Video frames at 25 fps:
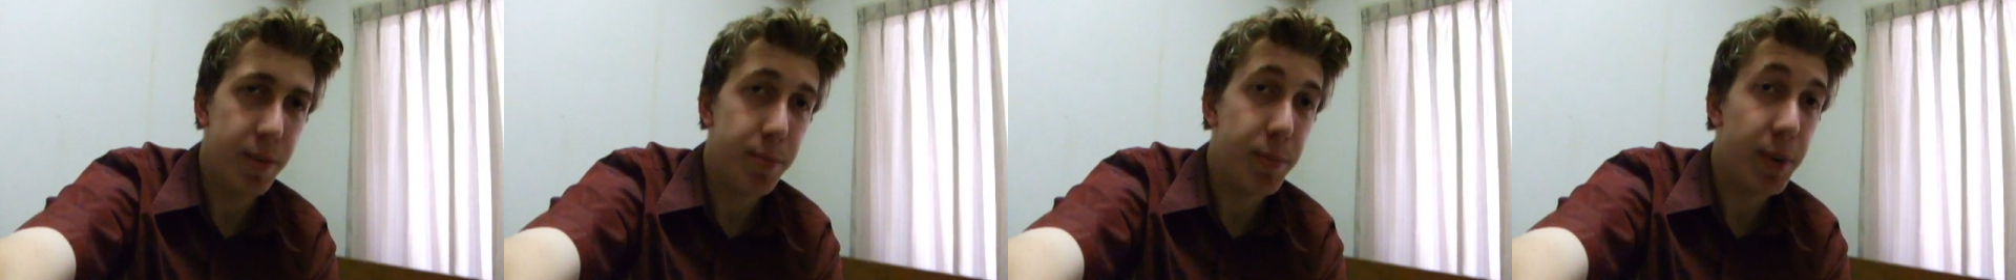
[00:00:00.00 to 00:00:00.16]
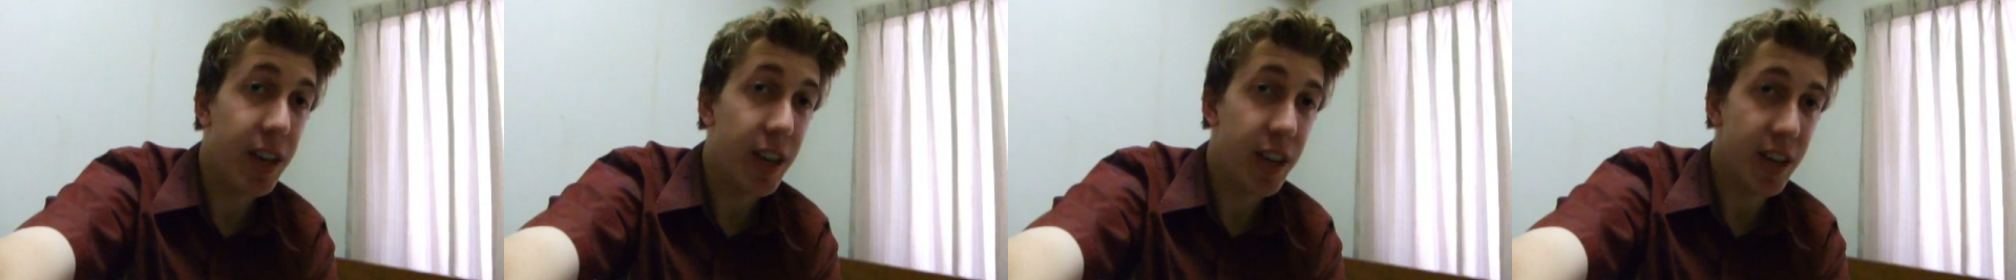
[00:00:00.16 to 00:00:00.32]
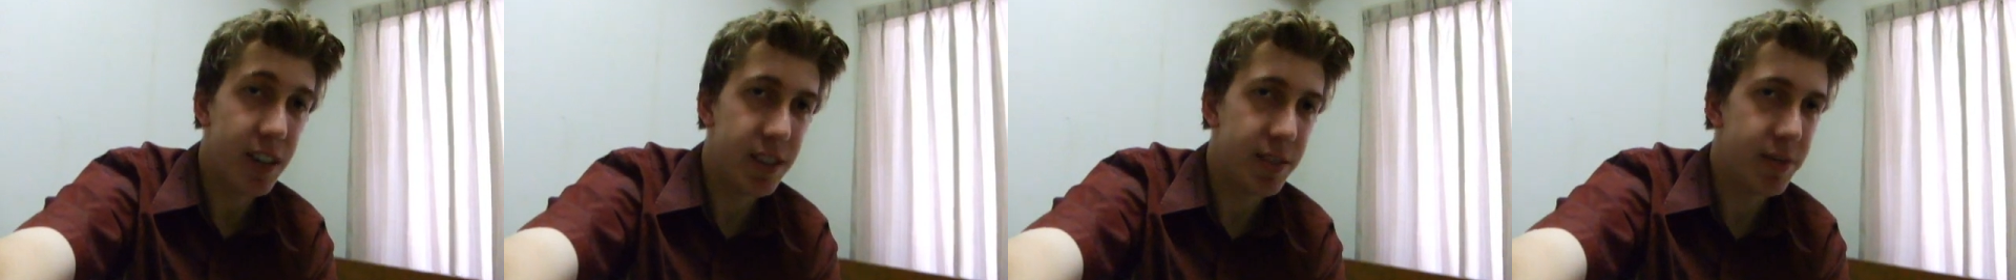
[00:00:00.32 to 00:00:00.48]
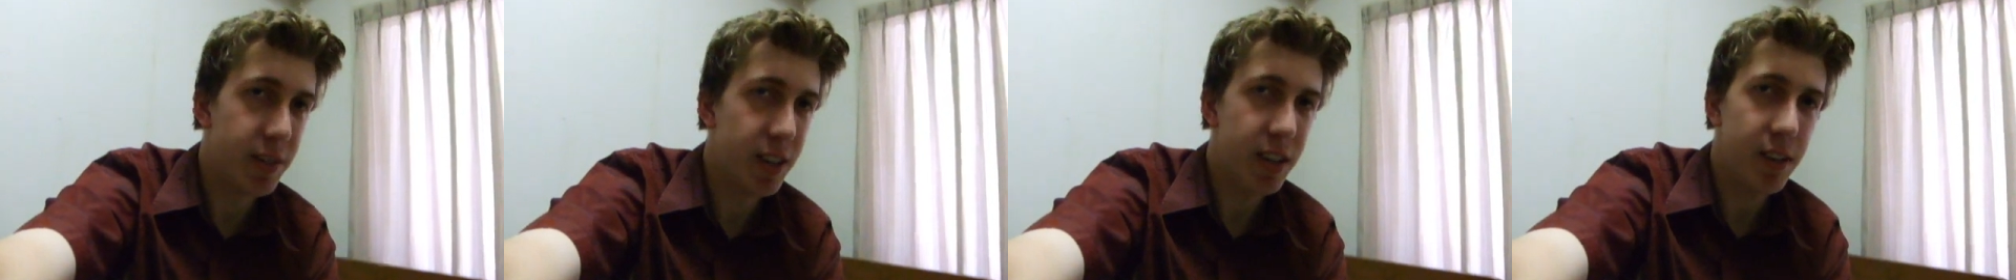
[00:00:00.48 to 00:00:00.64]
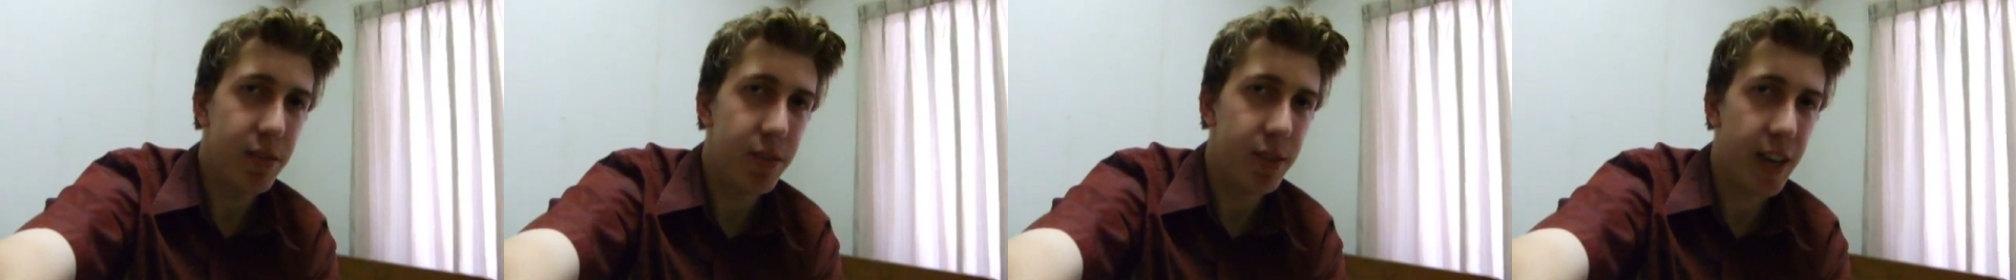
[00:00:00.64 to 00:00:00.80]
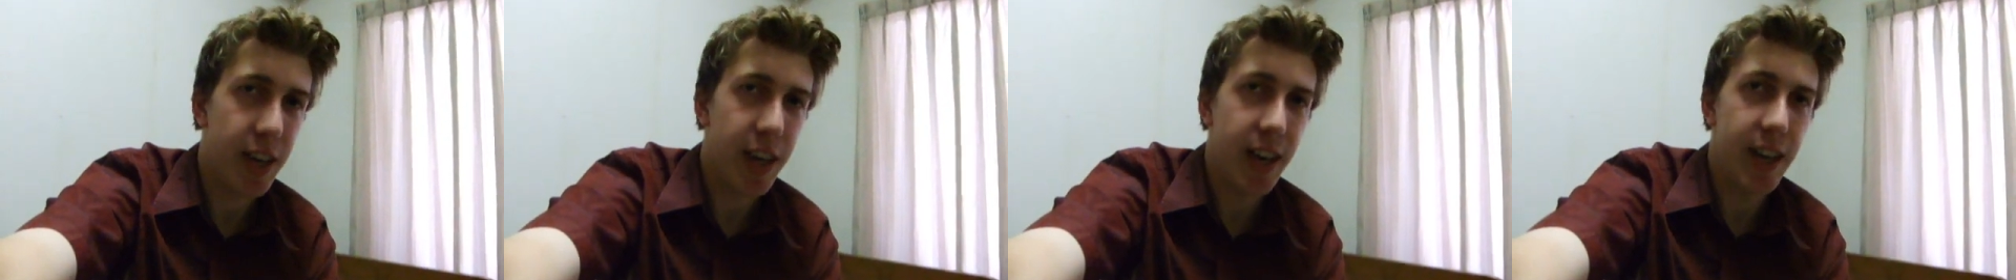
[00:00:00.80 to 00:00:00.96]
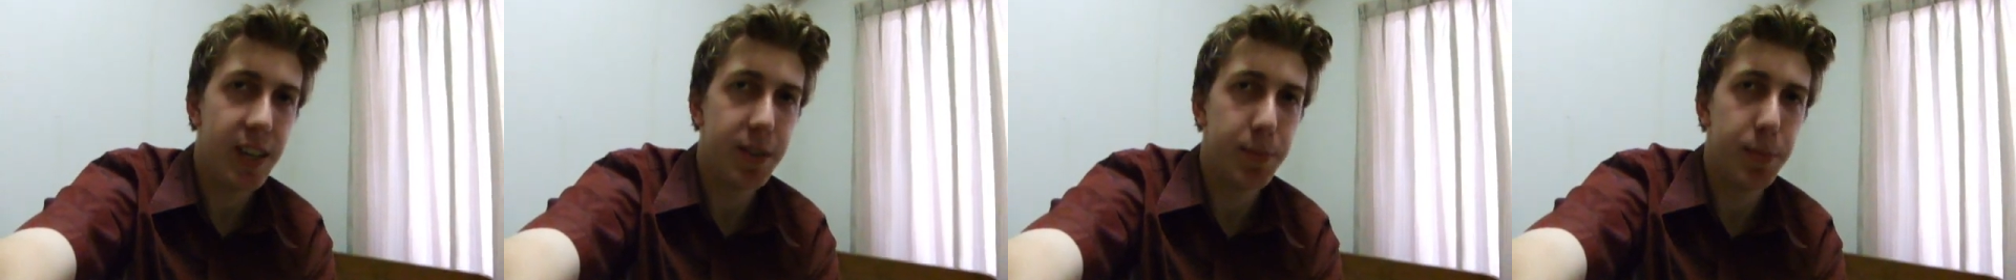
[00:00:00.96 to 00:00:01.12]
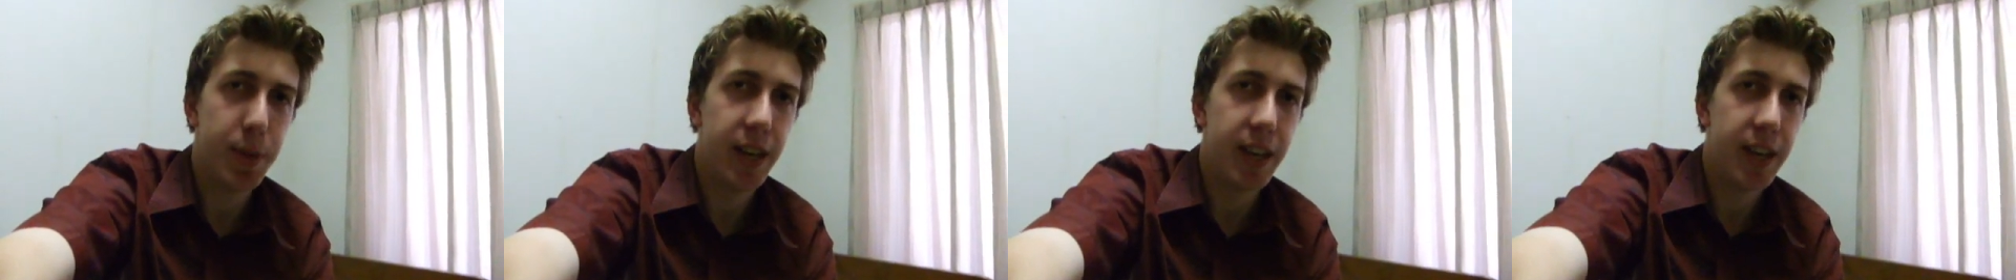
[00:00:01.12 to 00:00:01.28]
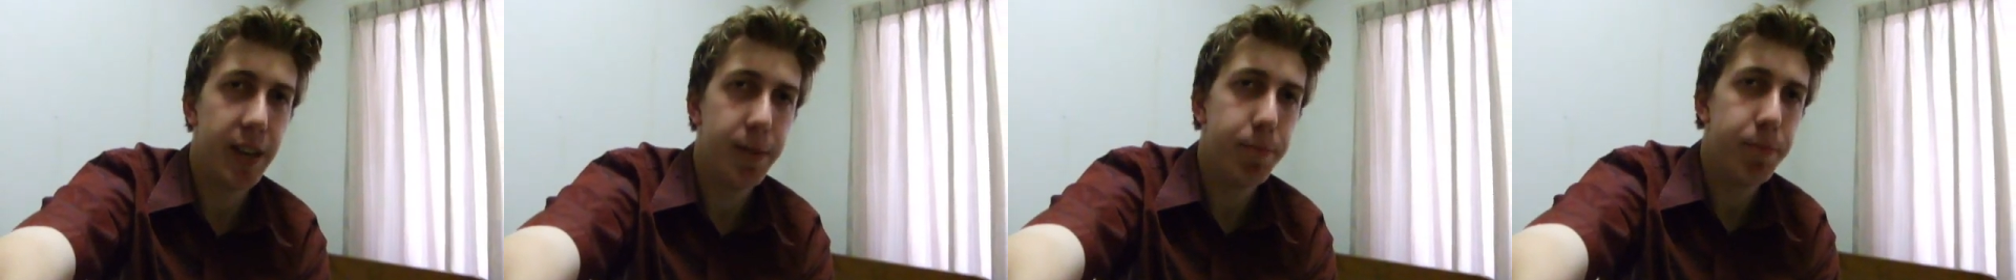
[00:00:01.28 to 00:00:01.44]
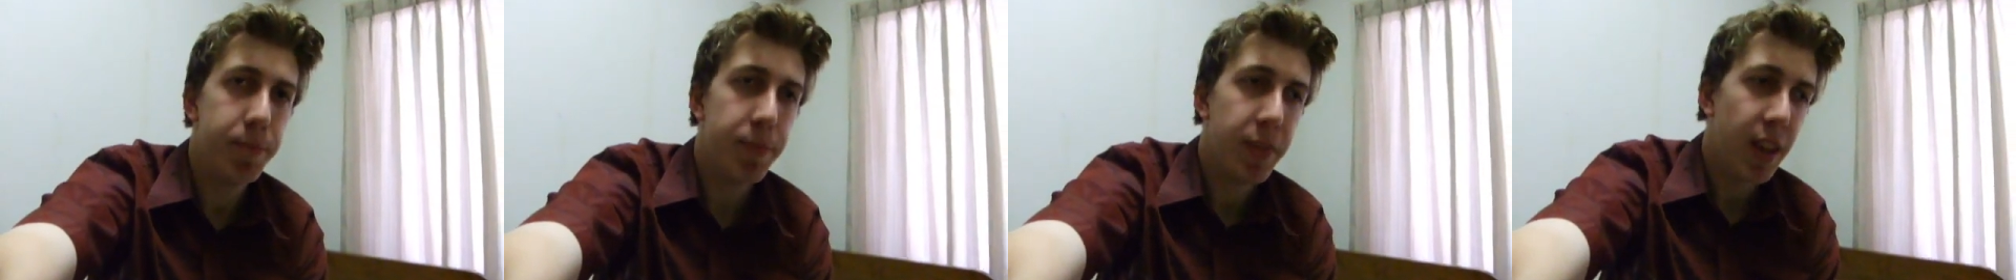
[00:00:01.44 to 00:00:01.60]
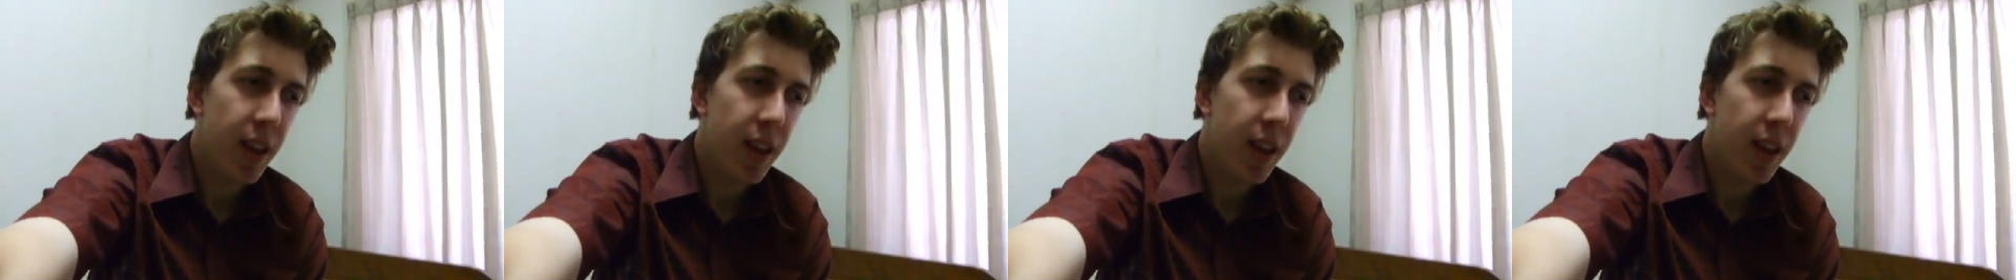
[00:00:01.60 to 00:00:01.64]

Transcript: because of it. No one cares about him.